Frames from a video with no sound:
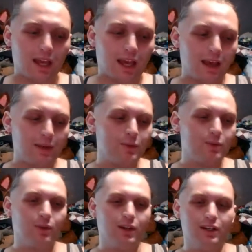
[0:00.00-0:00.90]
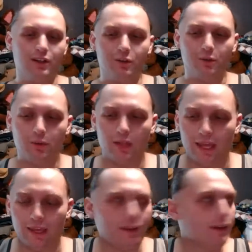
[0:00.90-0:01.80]
I was wanting to do
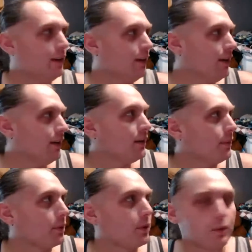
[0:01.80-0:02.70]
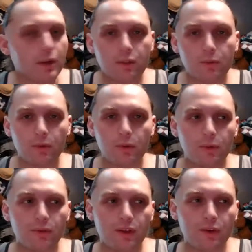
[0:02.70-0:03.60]
like peripheral
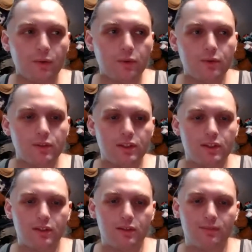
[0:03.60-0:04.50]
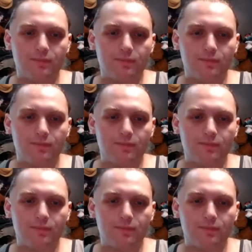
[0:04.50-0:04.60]
reviews.